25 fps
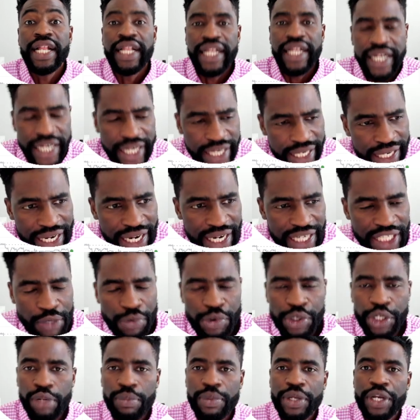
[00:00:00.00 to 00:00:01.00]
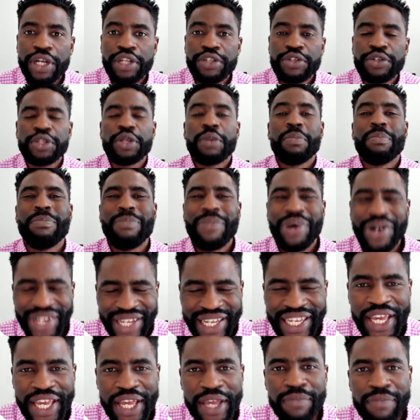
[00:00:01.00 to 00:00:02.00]
Hey guys, I want to come again to the money
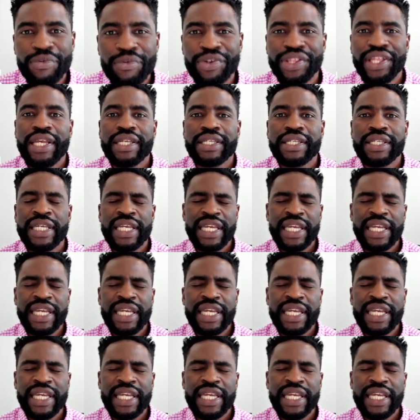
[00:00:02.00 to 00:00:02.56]
game with AC.